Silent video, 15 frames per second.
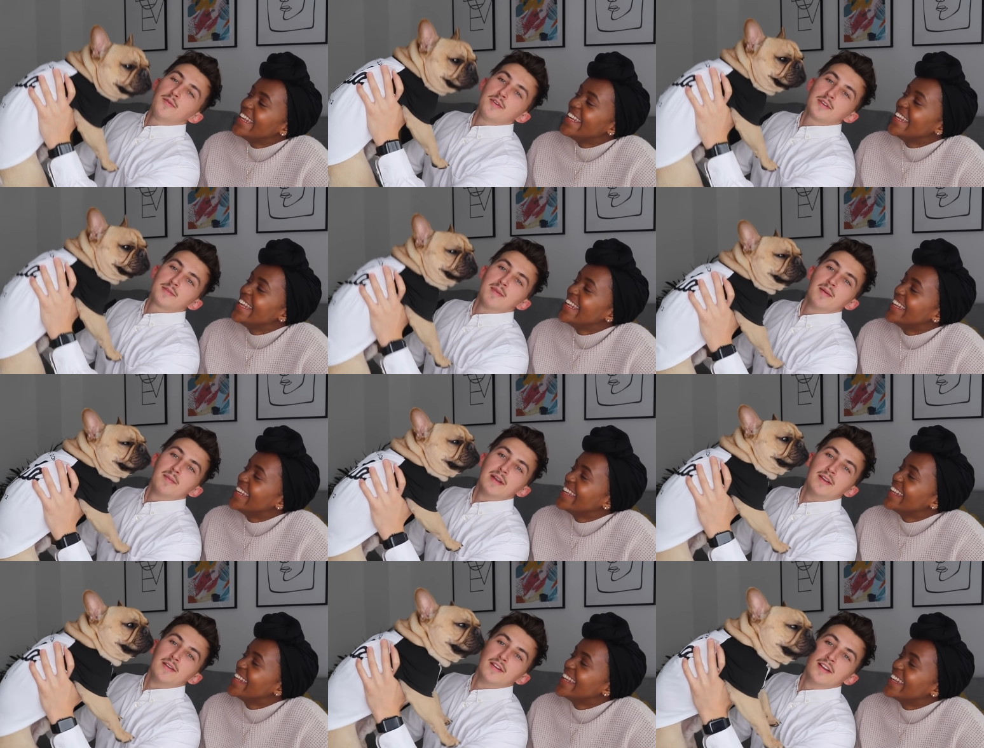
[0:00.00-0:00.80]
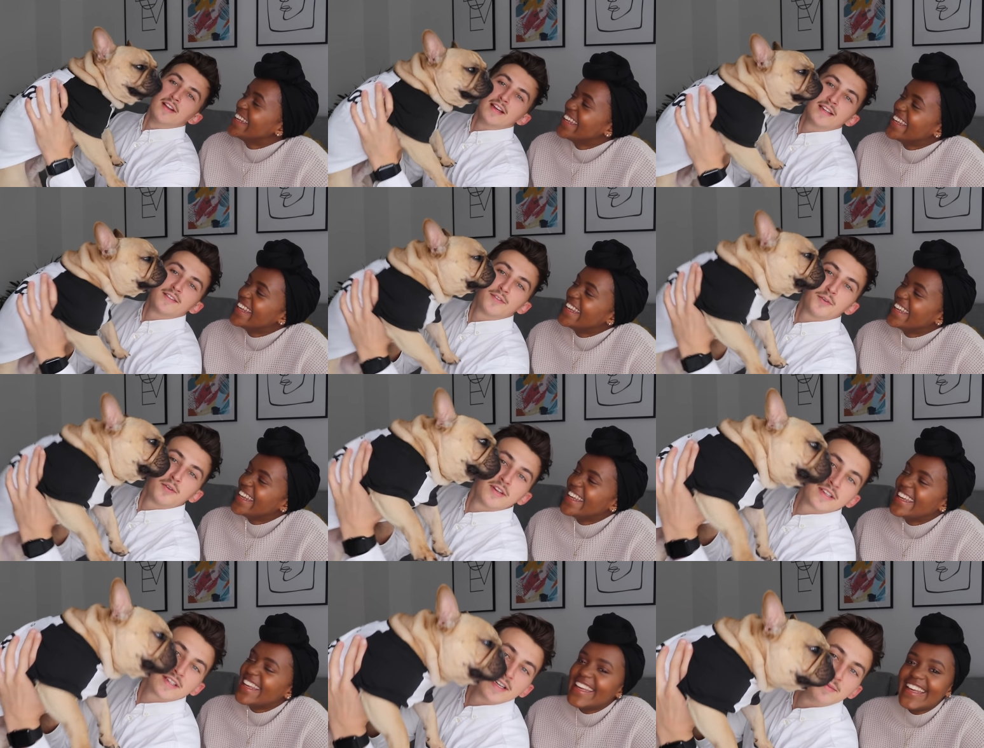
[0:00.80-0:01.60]
Speaker 1: What's mummy doing? Look, he's falling
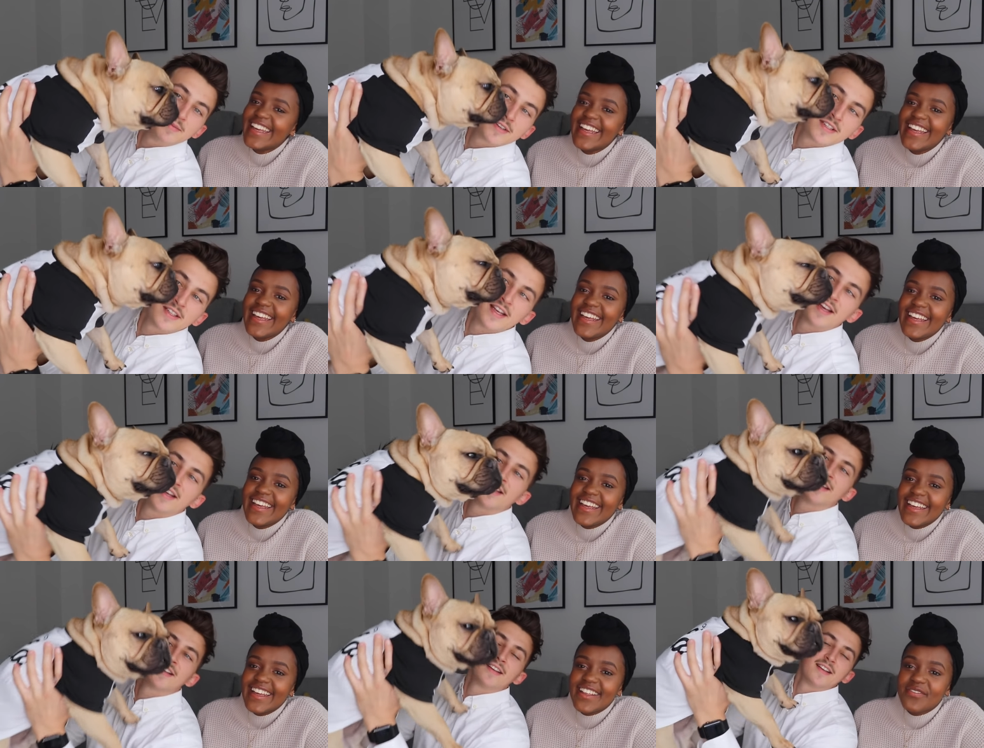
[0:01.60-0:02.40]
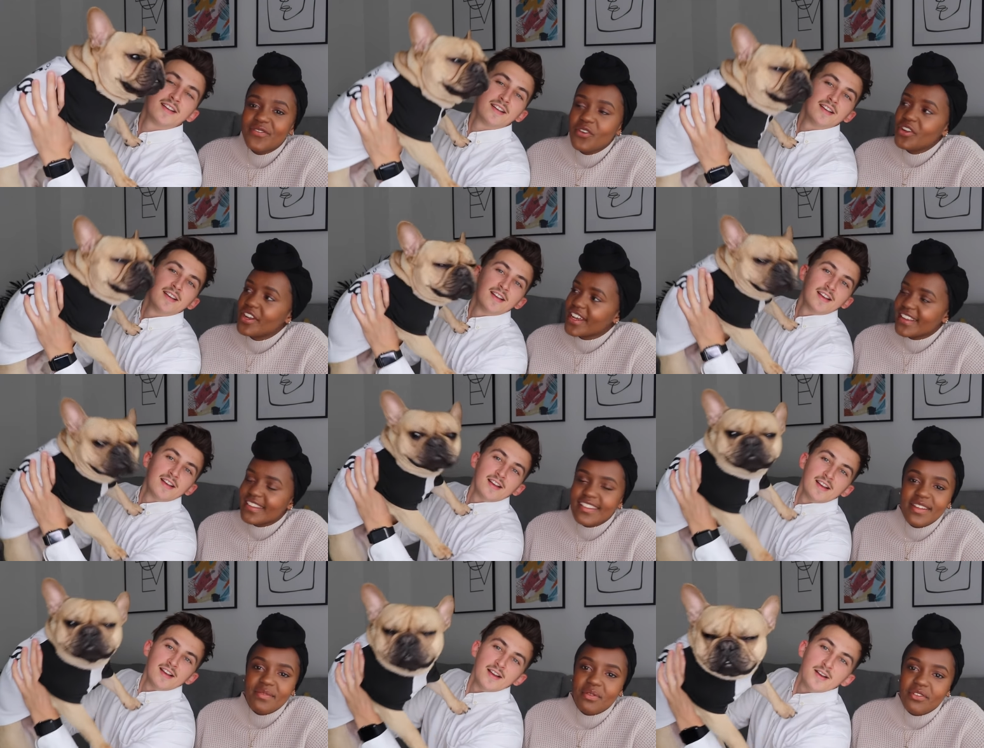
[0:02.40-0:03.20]
asleep just here.
Speaker 2: He's falling
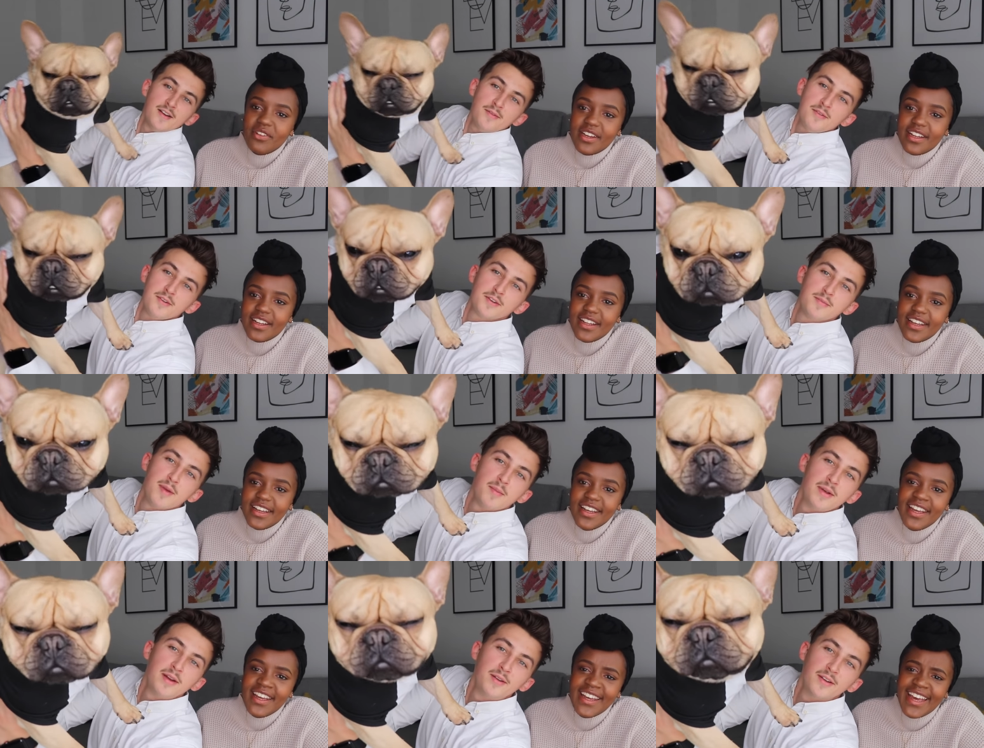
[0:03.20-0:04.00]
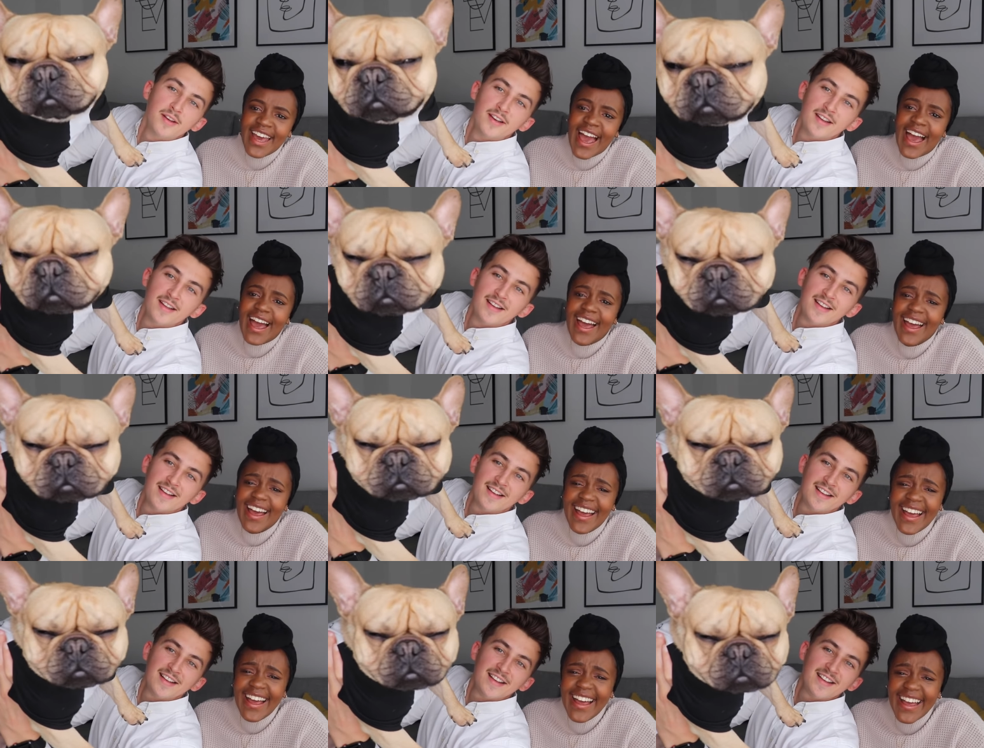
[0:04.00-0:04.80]
asleep already. What's mummy doing?
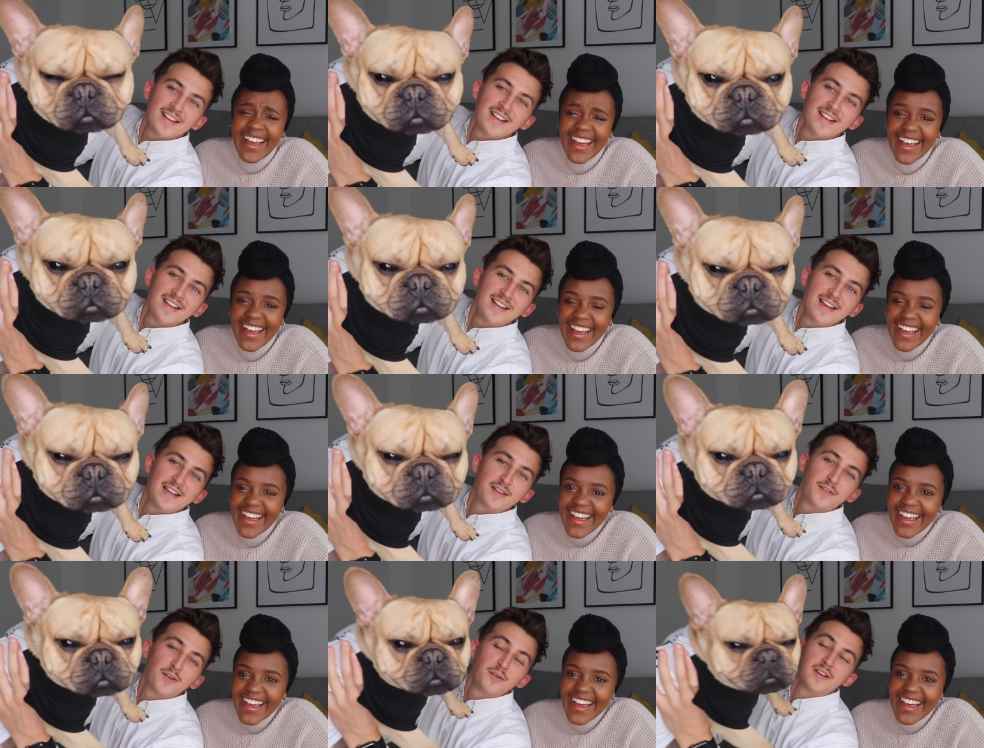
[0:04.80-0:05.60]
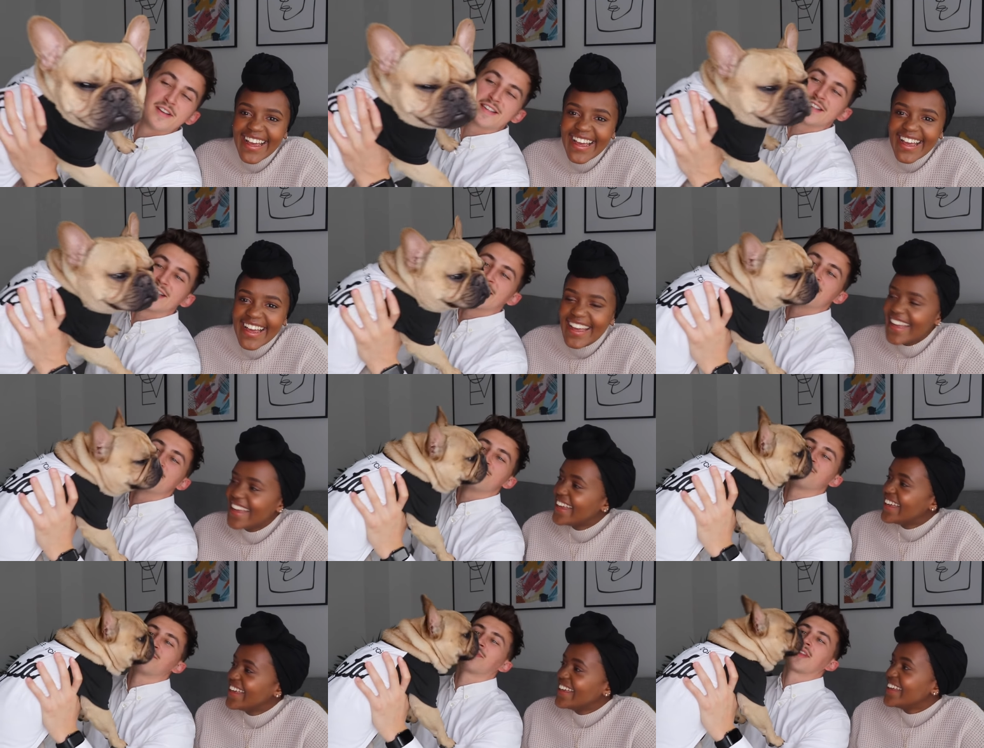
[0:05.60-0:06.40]
Speaker 1: he's falling asleep
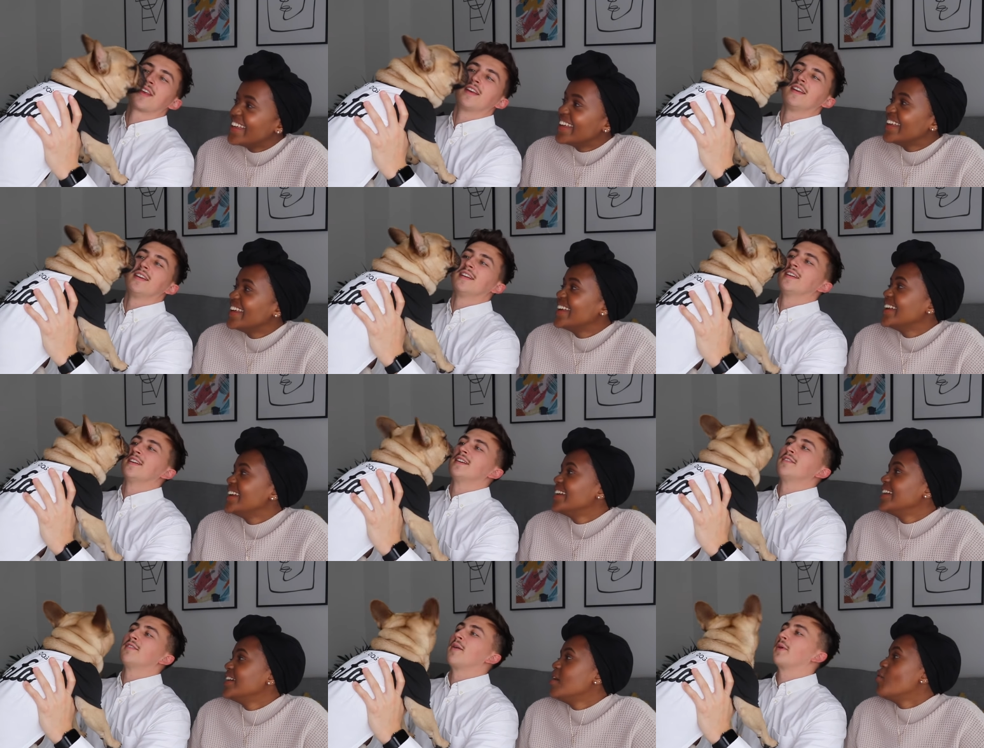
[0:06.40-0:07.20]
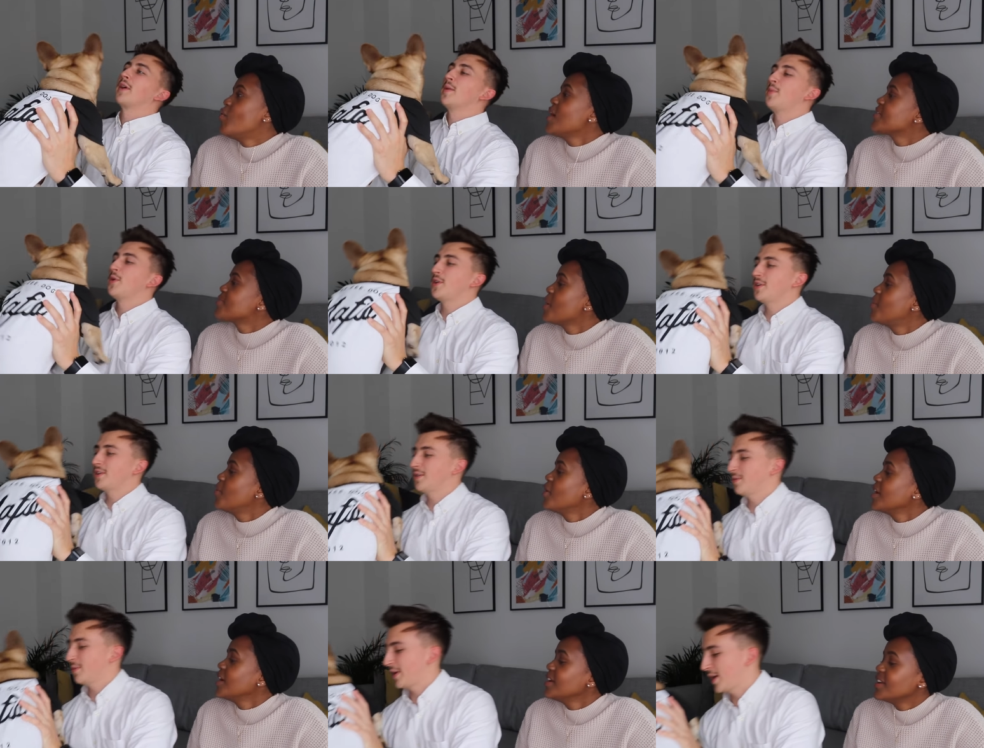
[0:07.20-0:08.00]
we're Where's
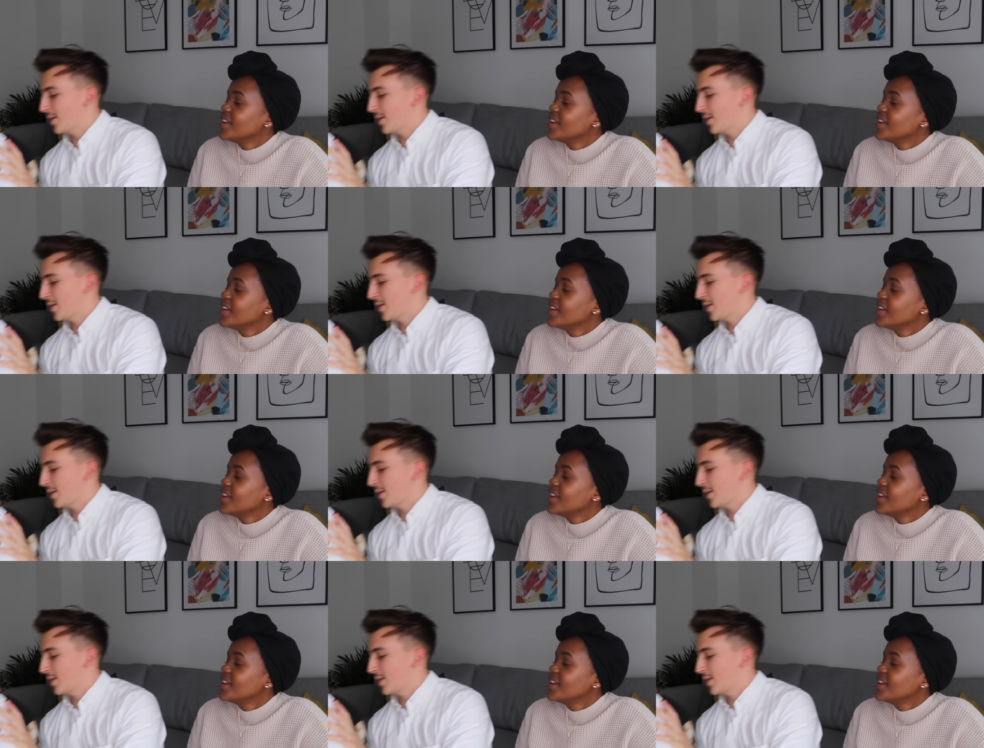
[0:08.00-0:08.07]
my
Speaker 2: boy? We're